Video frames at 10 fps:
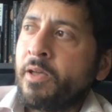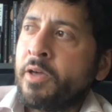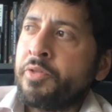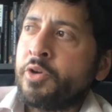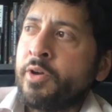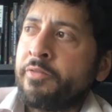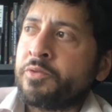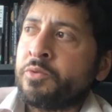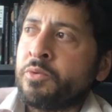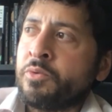I think you have
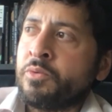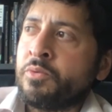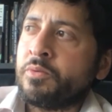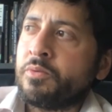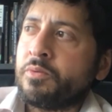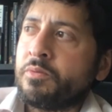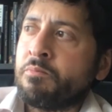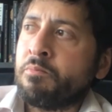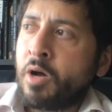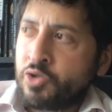to
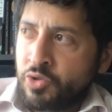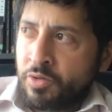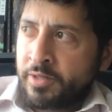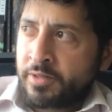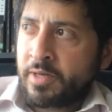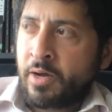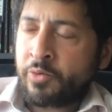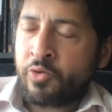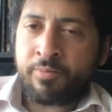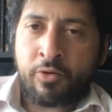modulate how
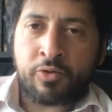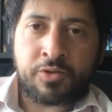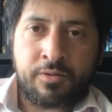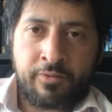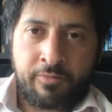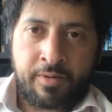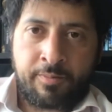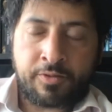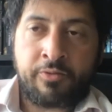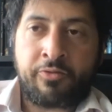you approach different
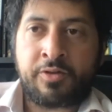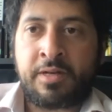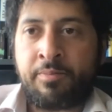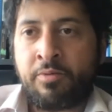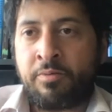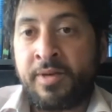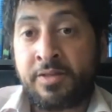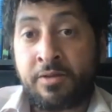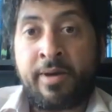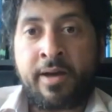people. So, for example, me
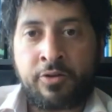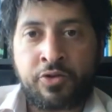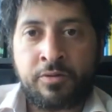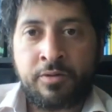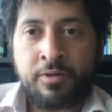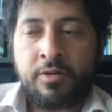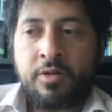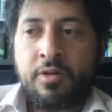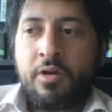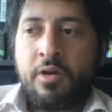as a manager,
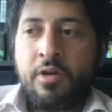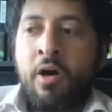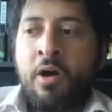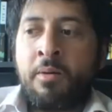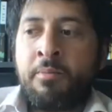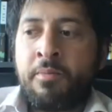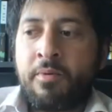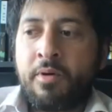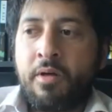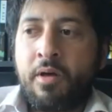um,
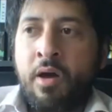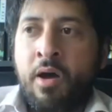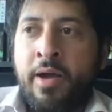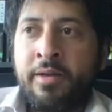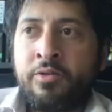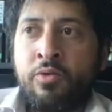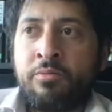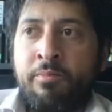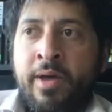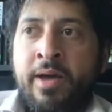I
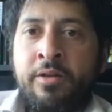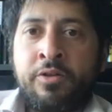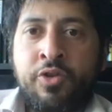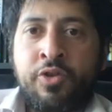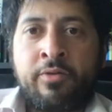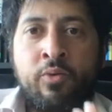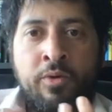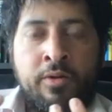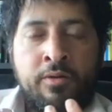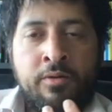don't manage
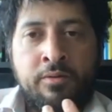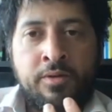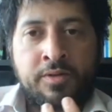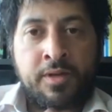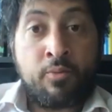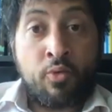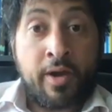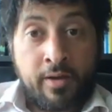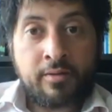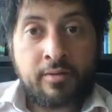everyone the same
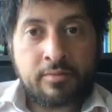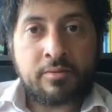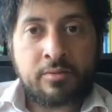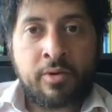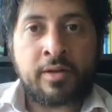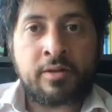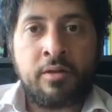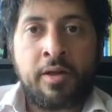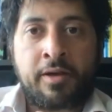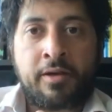way, right?
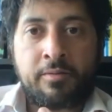Like,